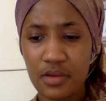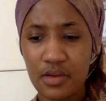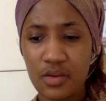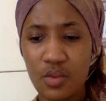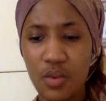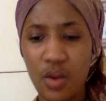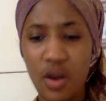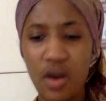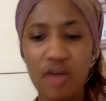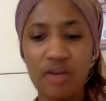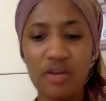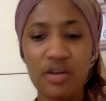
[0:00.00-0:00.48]

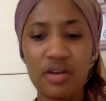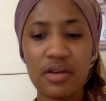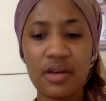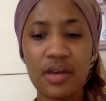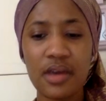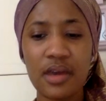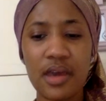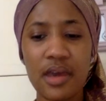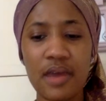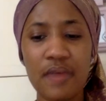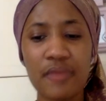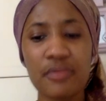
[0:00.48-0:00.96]
What other
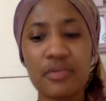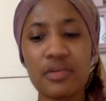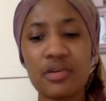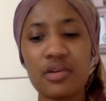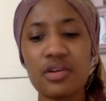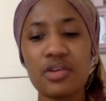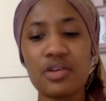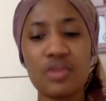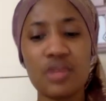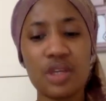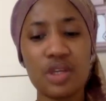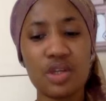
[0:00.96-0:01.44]
career
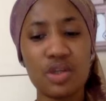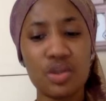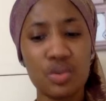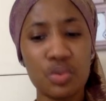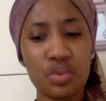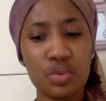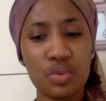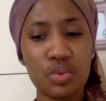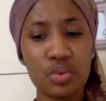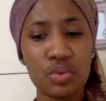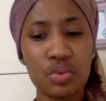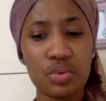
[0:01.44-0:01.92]
you can
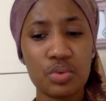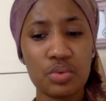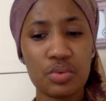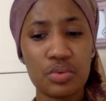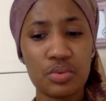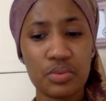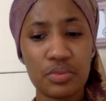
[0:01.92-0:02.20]
do?